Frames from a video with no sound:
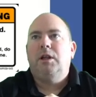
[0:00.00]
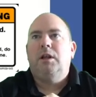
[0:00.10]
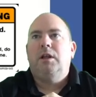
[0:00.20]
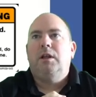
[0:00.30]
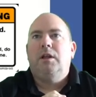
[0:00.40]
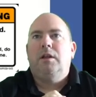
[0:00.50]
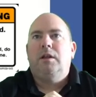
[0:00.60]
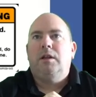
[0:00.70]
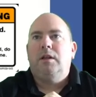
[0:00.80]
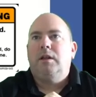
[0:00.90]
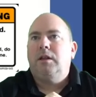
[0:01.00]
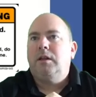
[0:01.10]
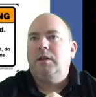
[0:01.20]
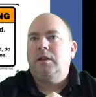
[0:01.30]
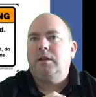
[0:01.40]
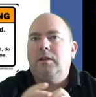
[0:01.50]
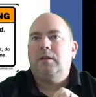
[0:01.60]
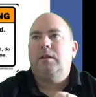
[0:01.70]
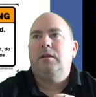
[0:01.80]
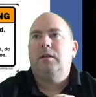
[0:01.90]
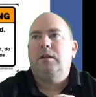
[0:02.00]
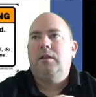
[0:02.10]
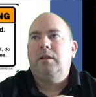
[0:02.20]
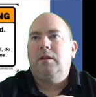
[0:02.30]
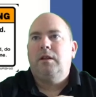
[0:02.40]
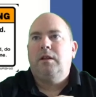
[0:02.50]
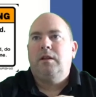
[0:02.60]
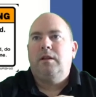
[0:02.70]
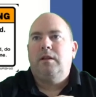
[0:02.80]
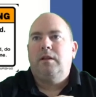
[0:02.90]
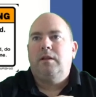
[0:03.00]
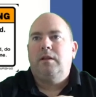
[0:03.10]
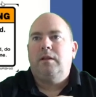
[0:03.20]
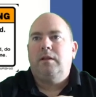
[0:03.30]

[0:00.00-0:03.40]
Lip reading: No one is speaking in this clip.